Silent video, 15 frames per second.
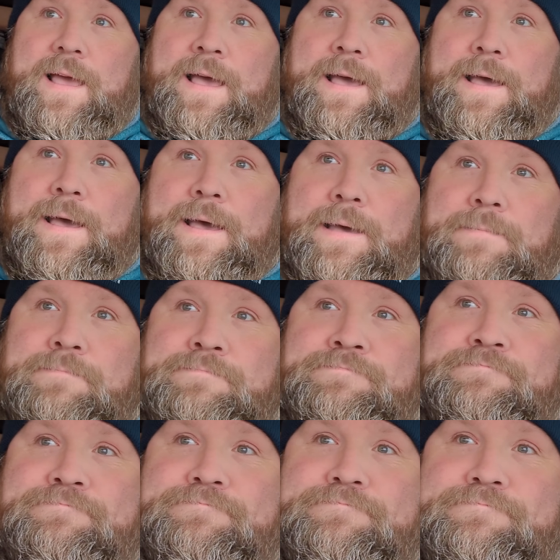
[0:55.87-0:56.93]
Um,
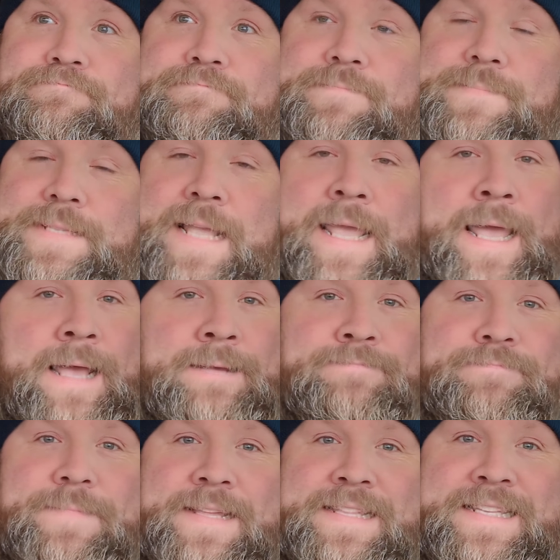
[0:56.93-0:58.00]
yeah,
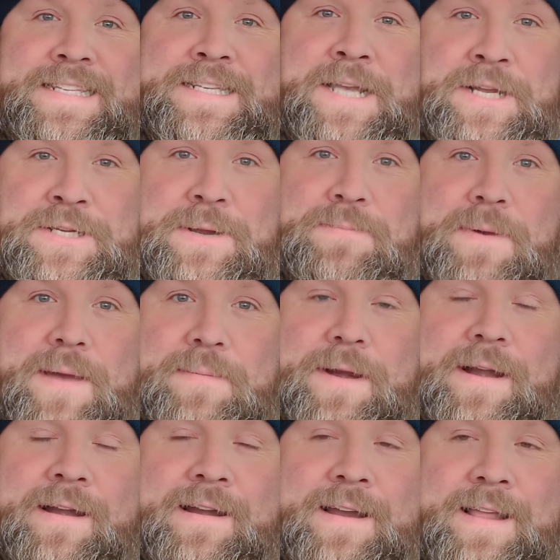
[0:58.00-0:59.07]
it's such a
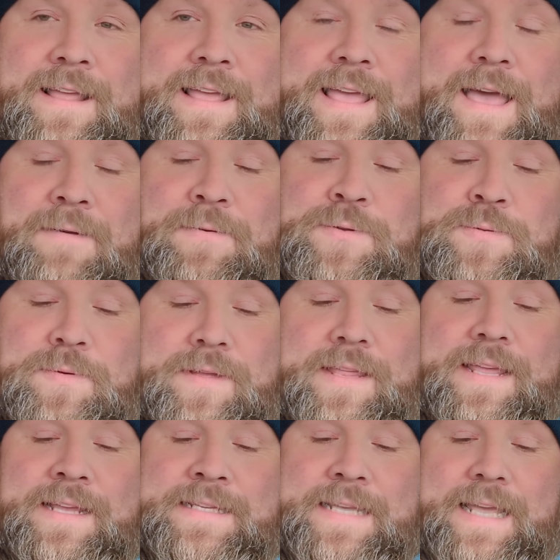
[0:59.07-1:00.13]
bummer. I was
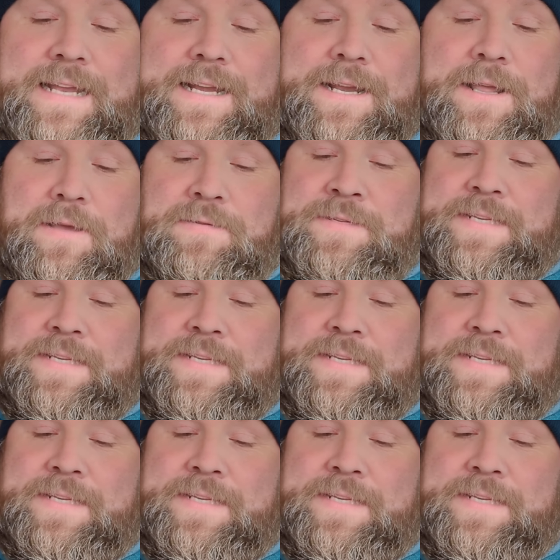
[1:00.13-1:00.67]
really excited to go